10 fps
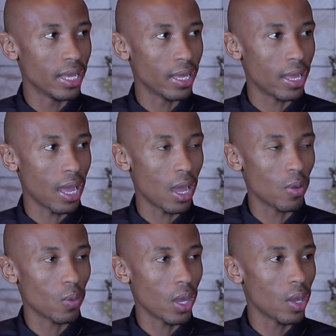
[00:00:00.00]

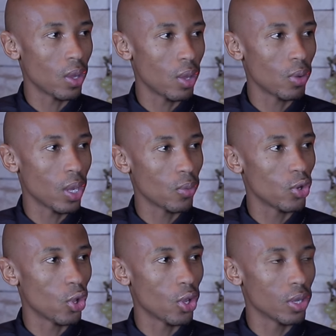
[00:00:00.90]
how
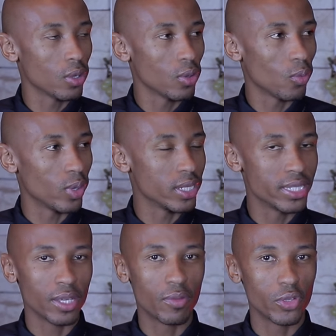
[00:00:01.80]
long will it
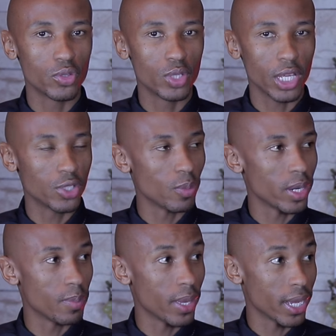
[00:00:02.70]
take for you to get your
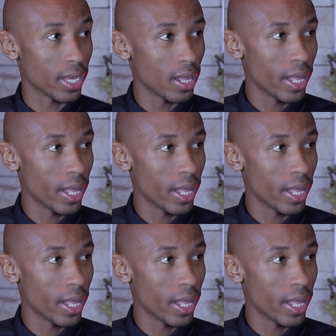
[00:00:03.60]
money back?